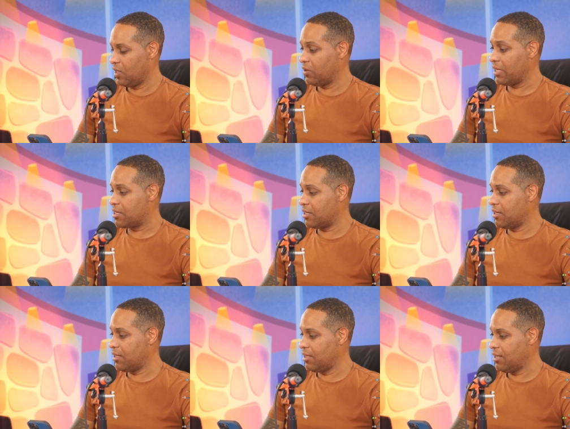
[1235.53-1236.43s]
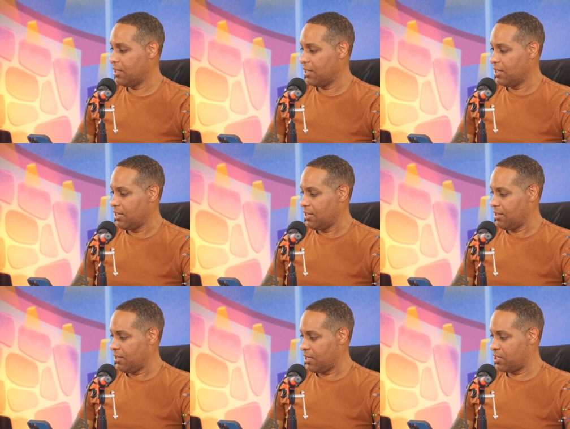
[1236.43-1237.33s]
you know what they should have done?
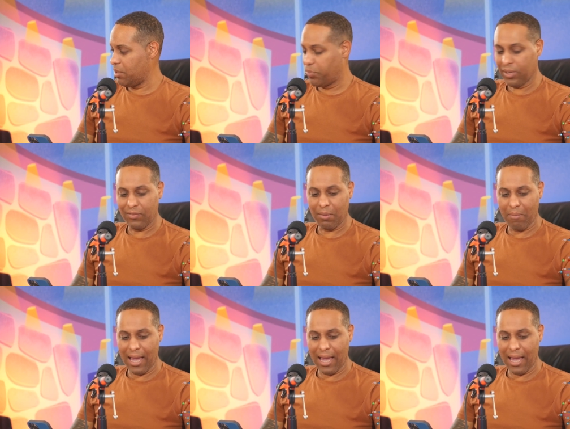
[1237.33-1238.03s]
It should have pulled off the